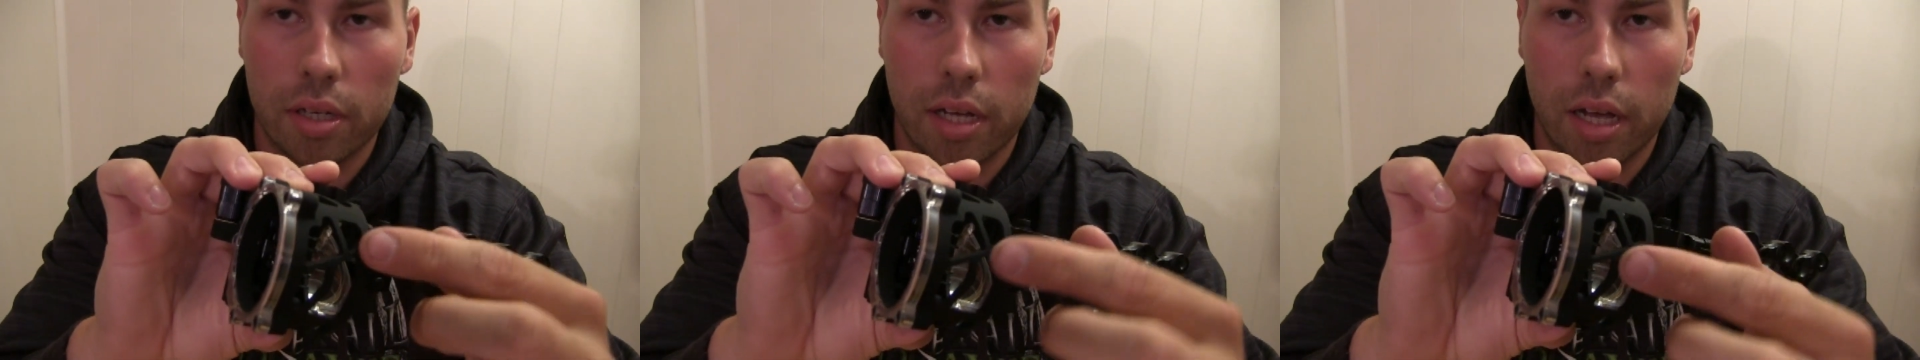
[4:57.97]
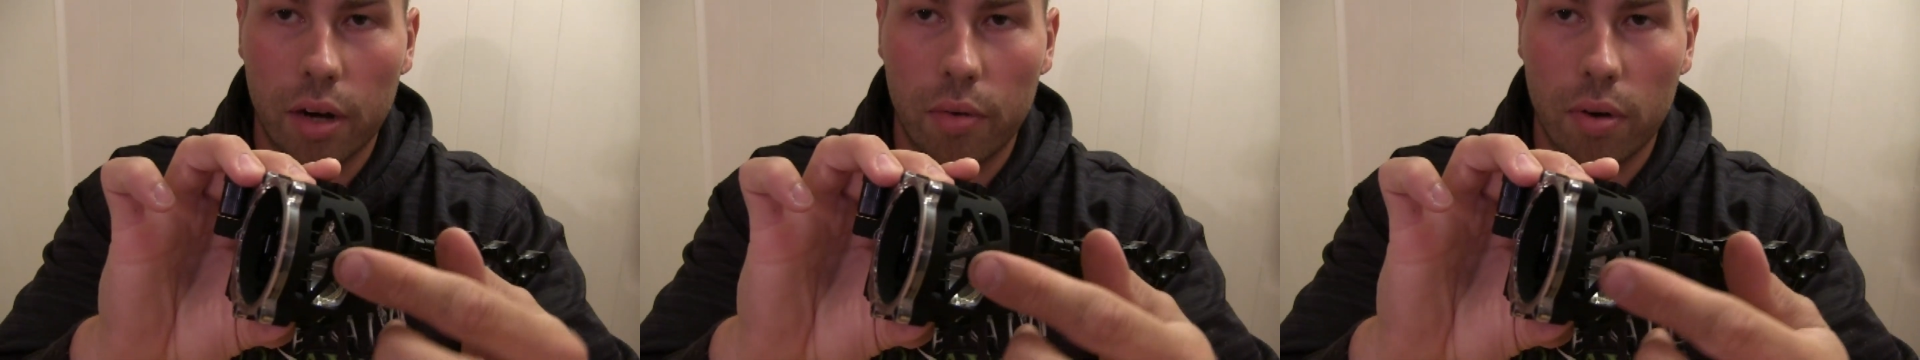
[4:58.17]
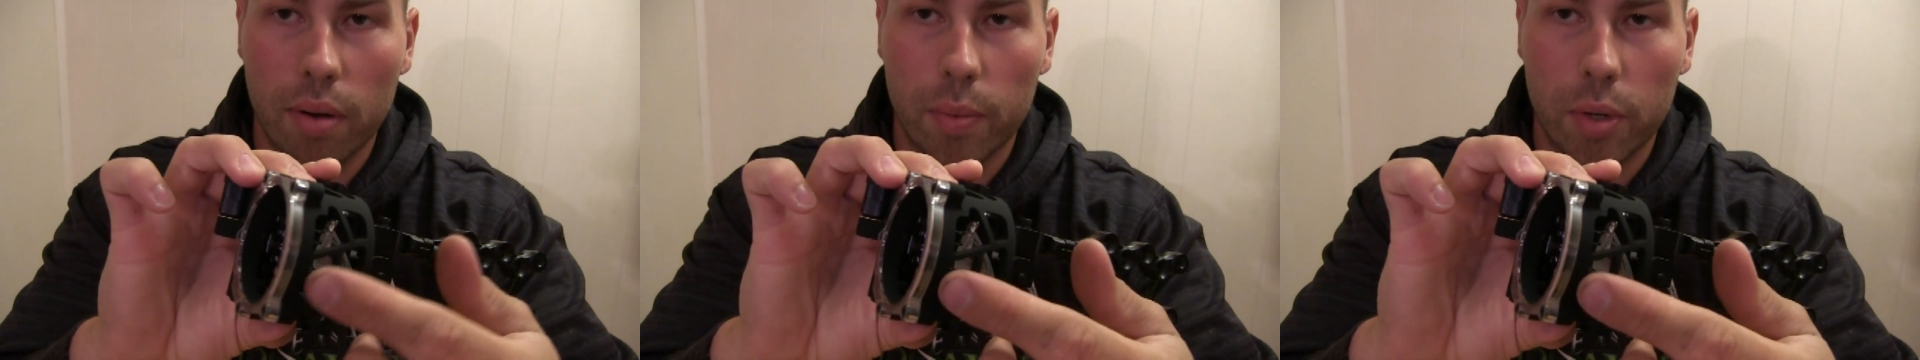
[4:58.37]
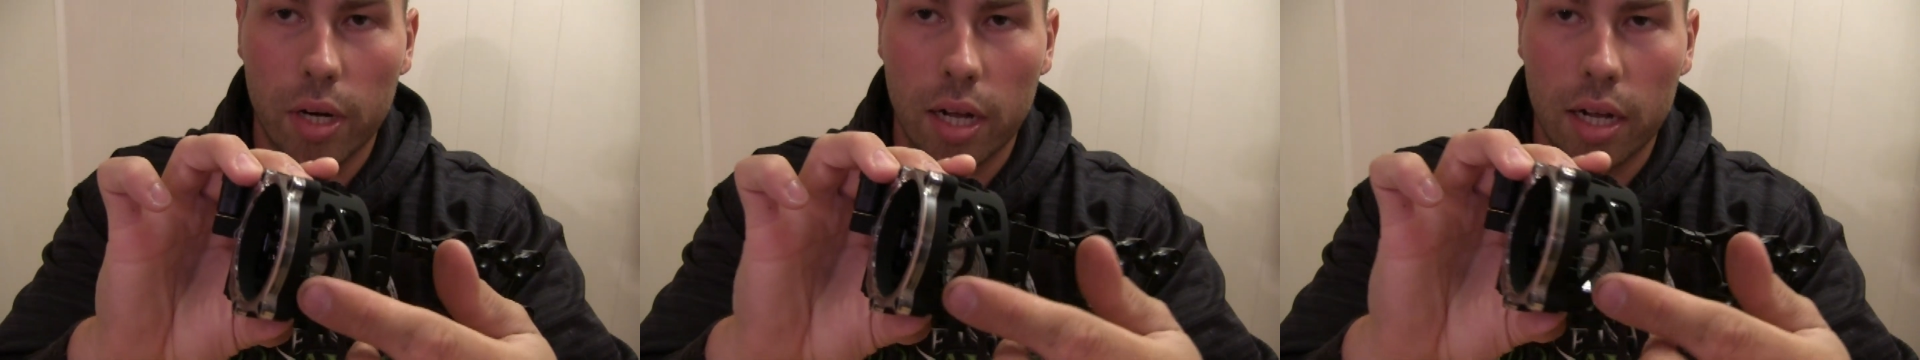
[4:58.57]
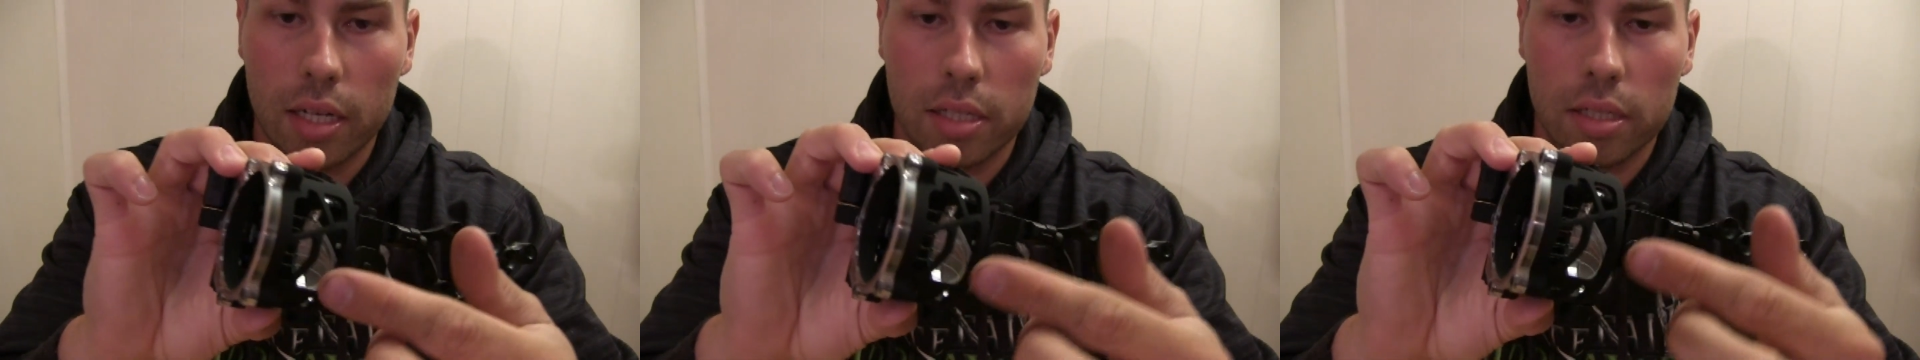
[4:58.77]
got a
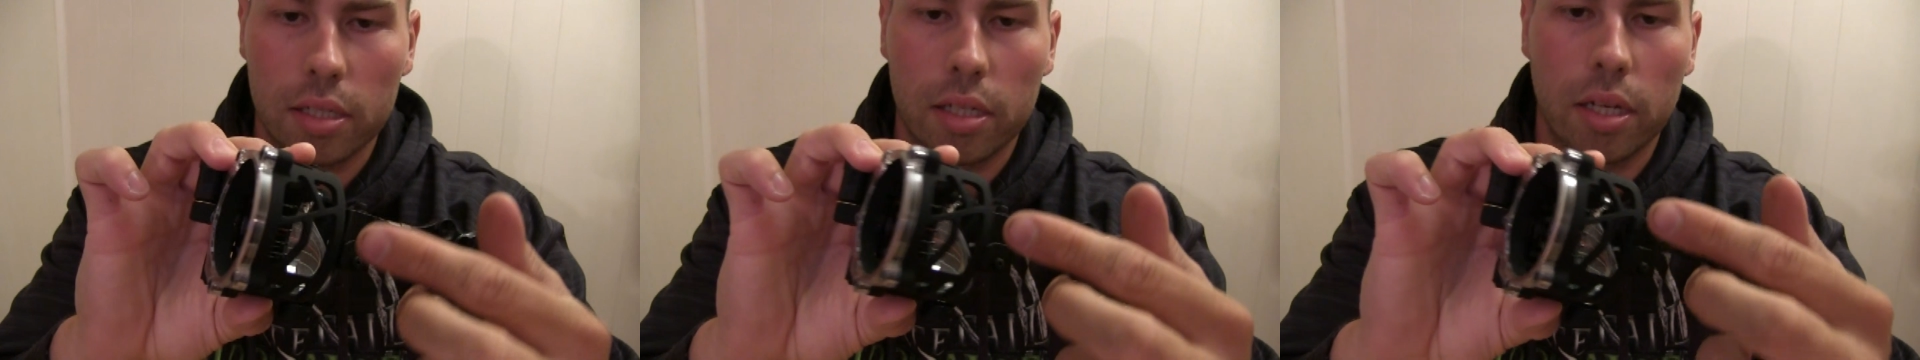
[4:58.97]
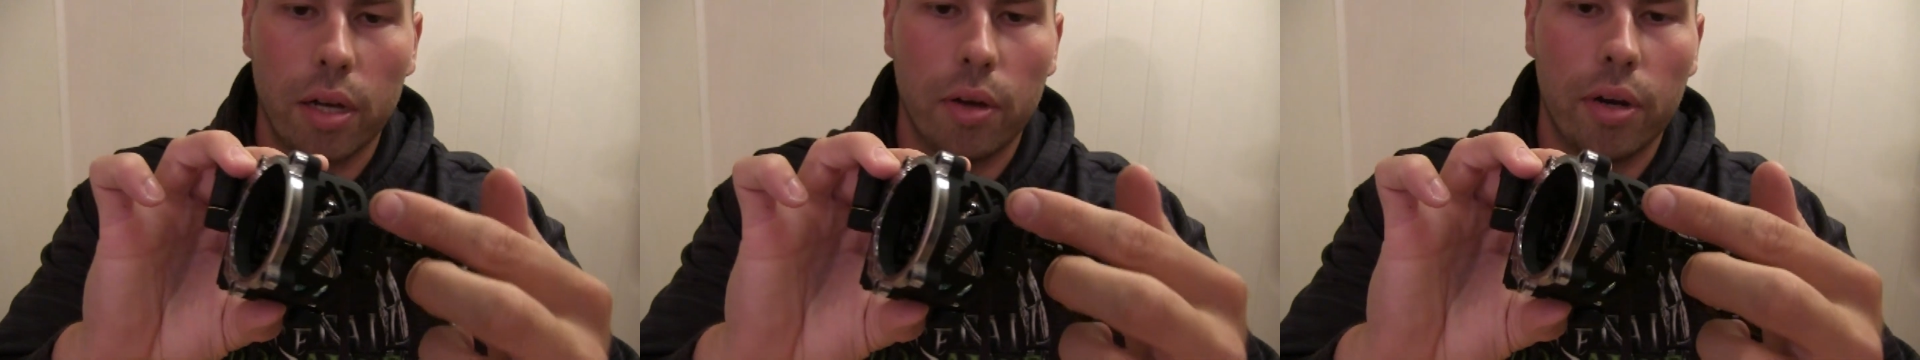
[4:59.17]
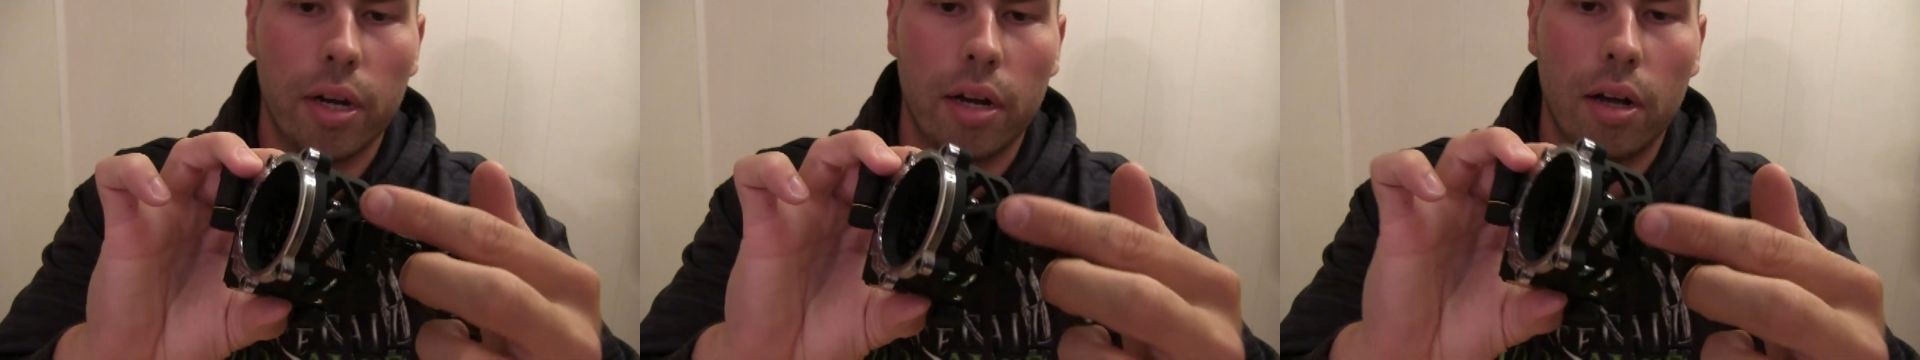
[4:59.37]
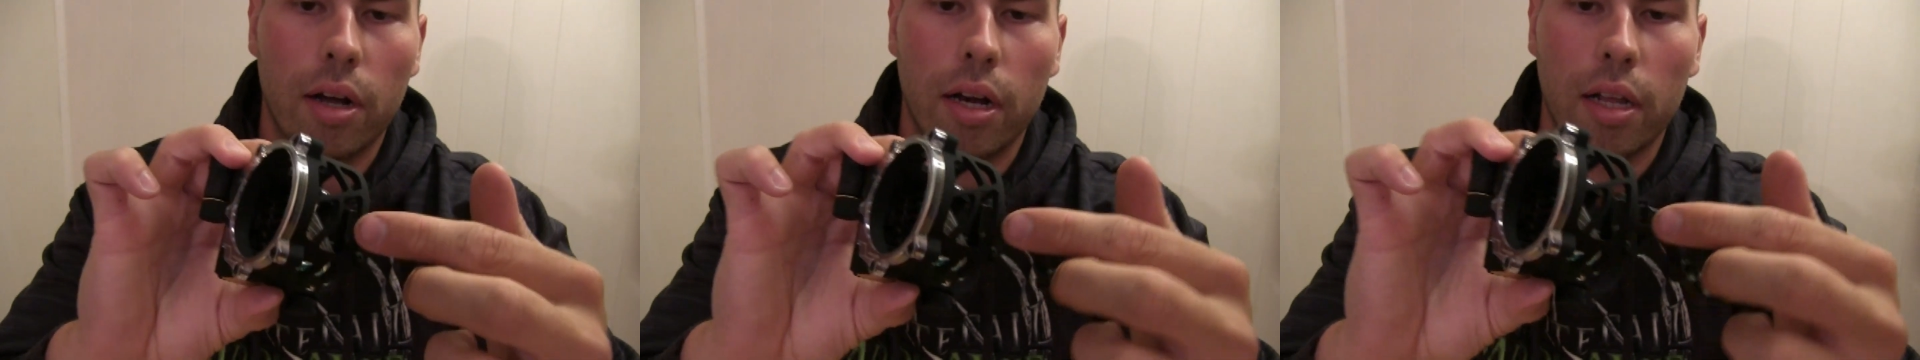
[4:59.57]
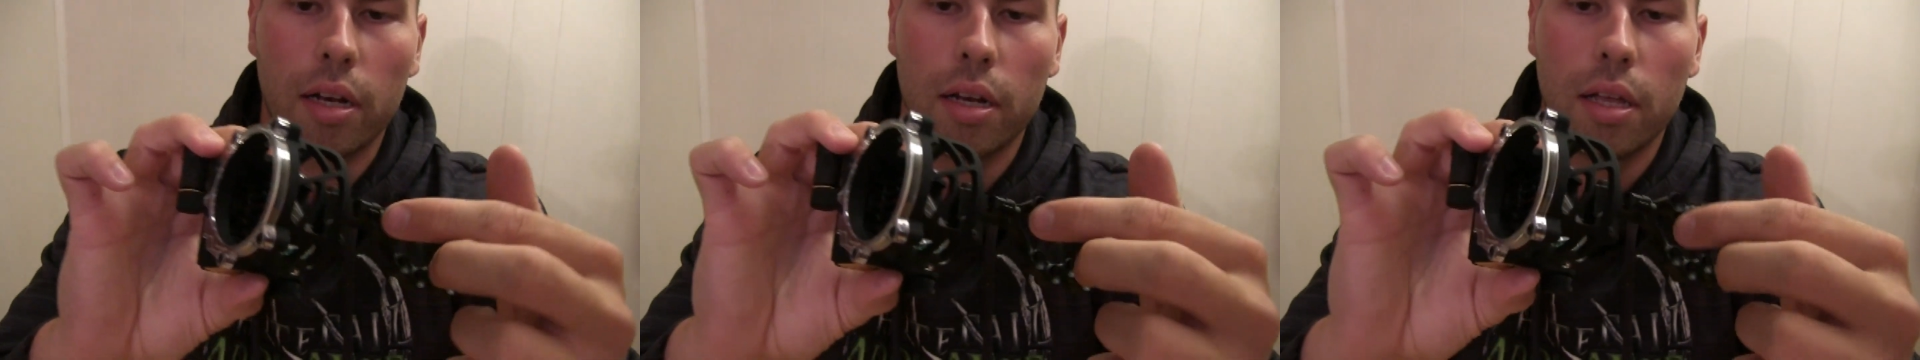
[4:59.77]
rubberized coating on
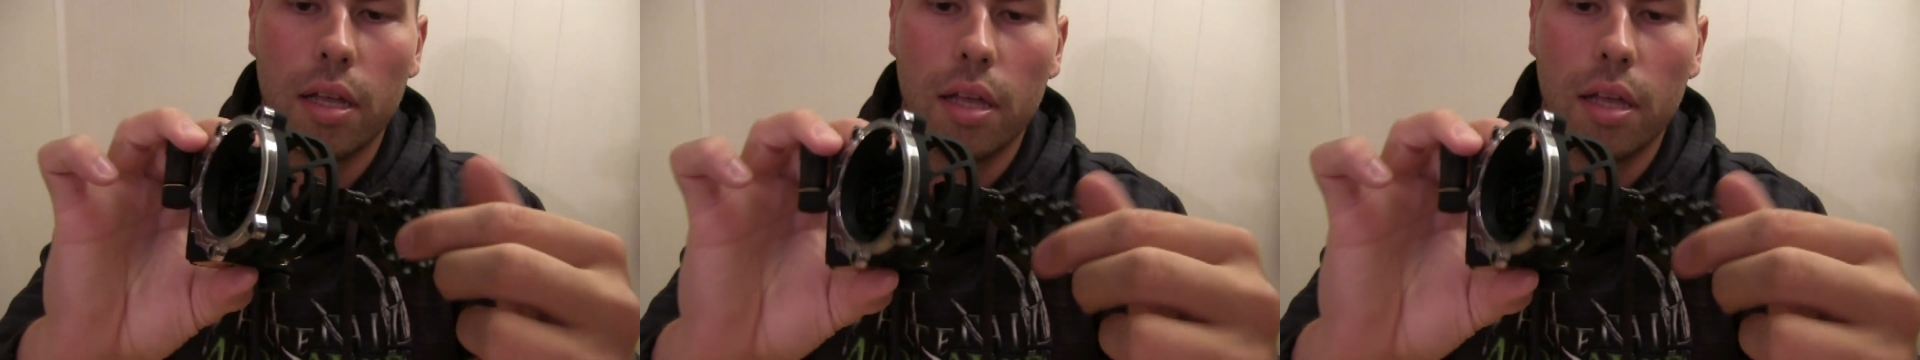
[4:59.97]
it,